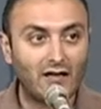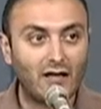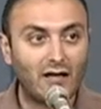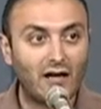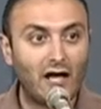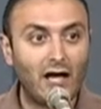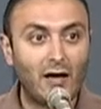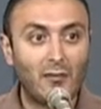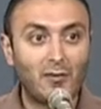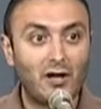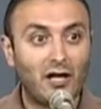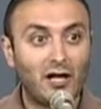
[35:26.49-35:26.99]
And
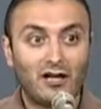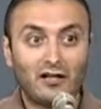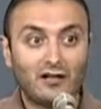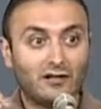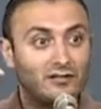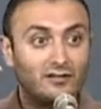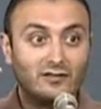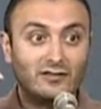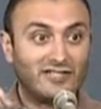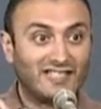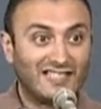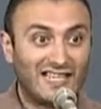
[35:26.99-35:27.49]
I'm like
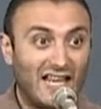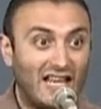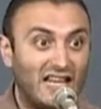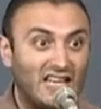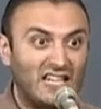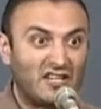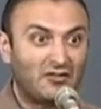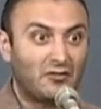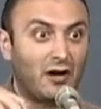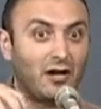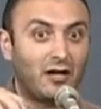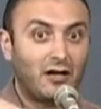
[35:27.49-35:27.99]

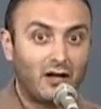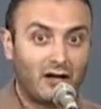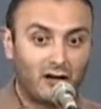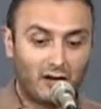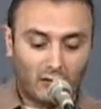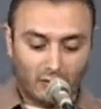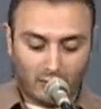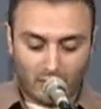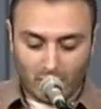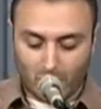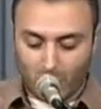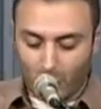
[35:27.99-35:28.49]
standing right, and
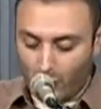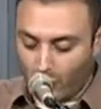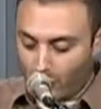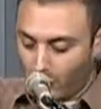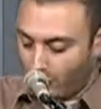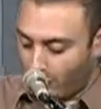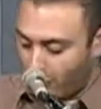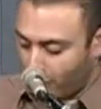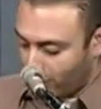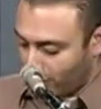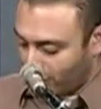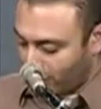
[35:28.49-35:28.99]
I'm like,
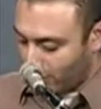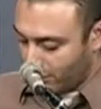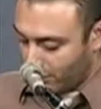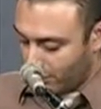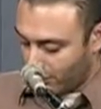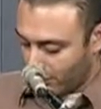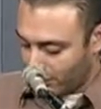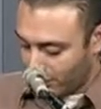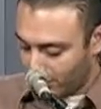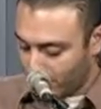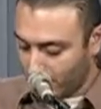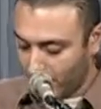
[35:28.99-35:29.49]
whoa,
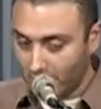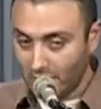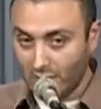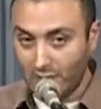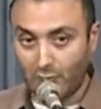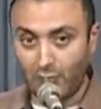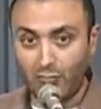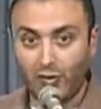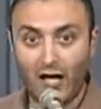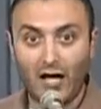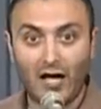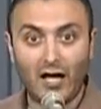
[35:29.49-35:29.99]
the
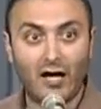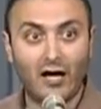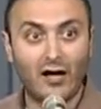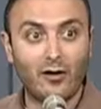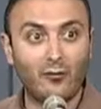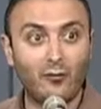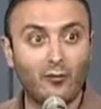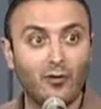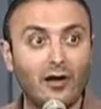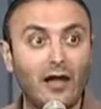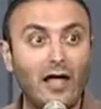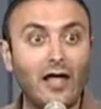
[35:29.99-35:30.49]
plot I
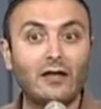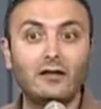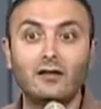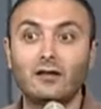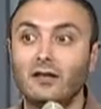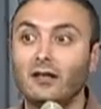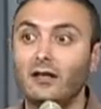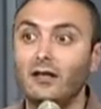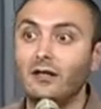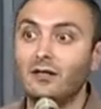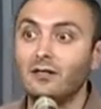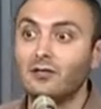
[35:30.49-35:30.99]
landed
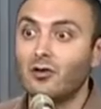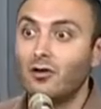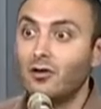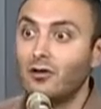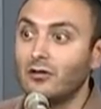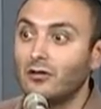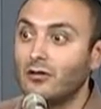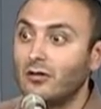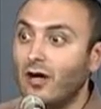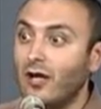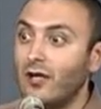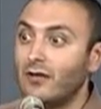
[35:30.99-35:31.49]
in is called
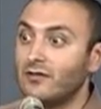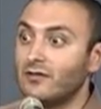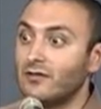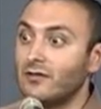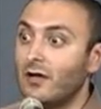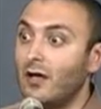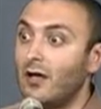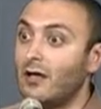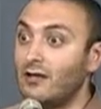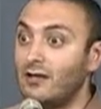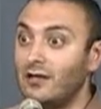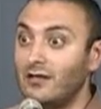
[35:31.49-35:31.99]
grace.
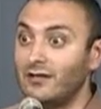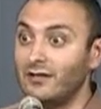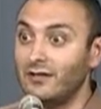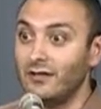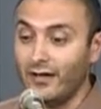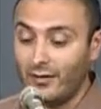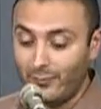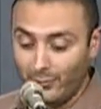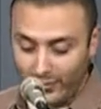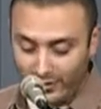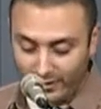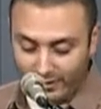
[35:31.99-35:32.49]
It doesn't
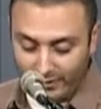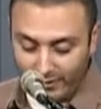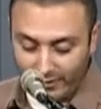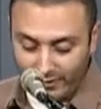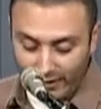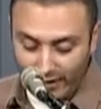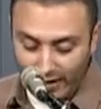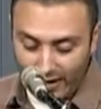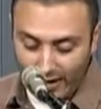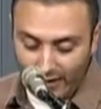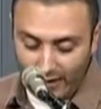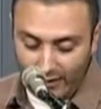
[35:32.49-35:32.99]
get better than
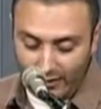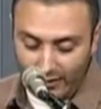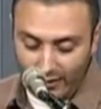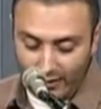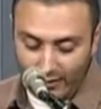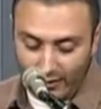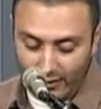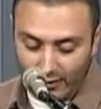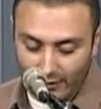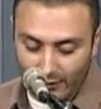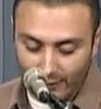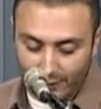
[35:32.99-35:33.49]
that.
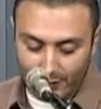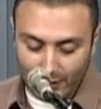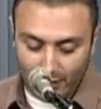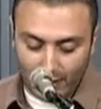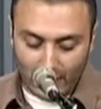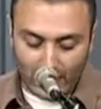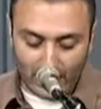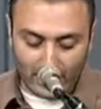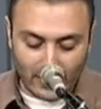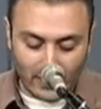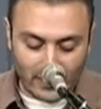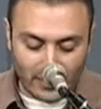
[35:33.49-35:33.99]

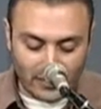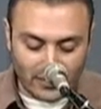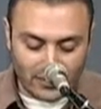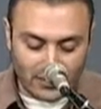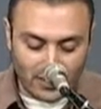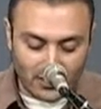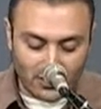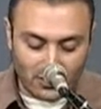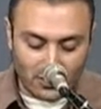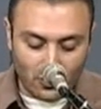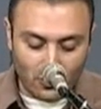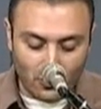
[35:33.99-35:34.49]
And then he
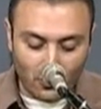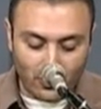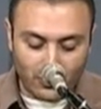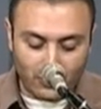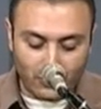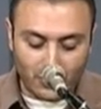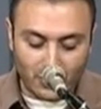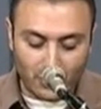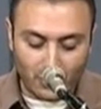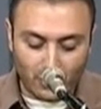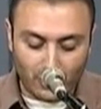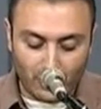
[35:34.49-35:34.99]
says, oh, and
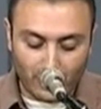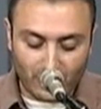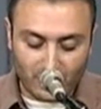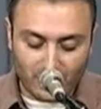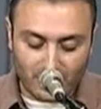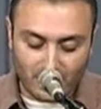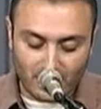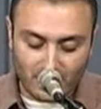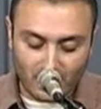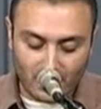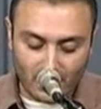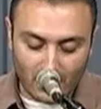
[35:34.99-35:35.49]

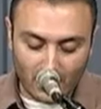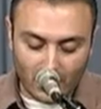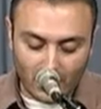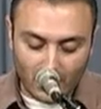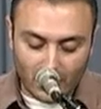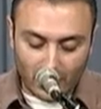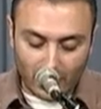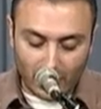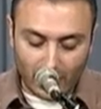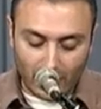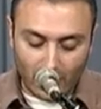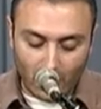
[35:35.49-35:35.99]
rejoice
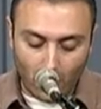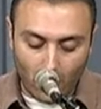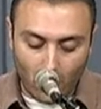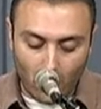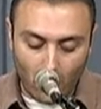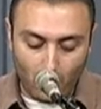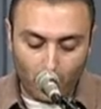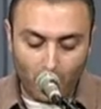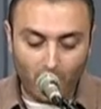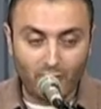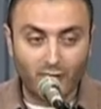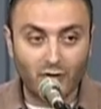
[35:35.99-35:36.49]
in
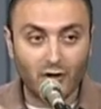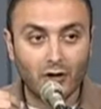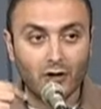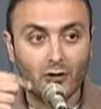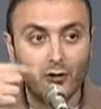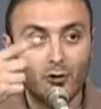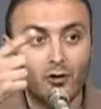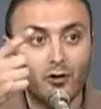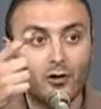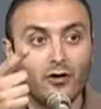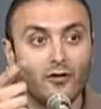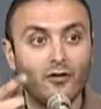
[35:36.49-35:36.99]
hope of the
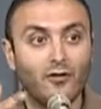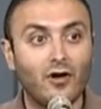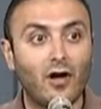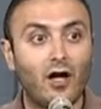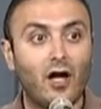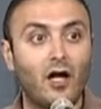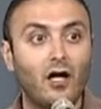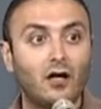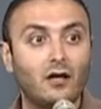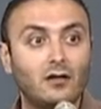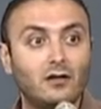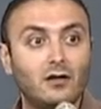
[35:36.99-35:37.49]
glory of
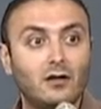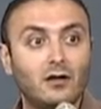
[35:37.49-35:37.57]
God.